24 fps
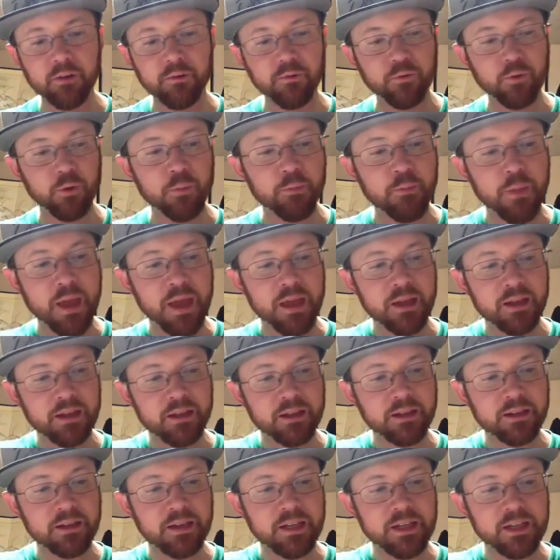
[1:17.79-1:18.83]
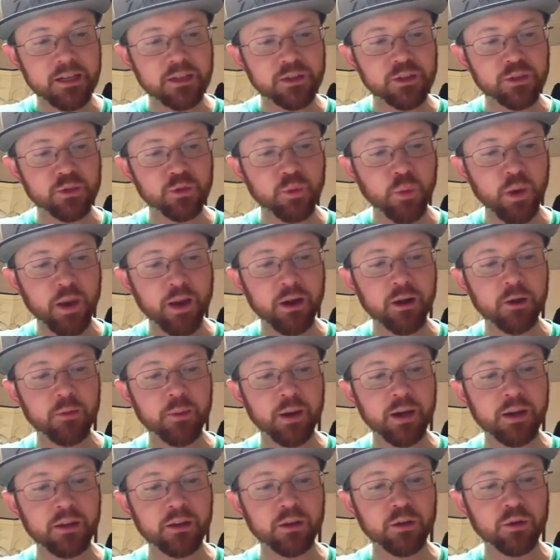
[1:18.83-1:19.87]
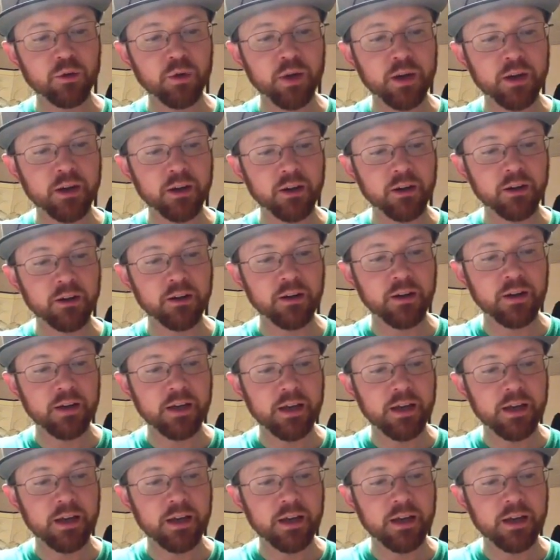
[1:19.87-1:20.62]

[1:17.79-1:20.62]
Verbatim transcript: For men indeed swear by the greater,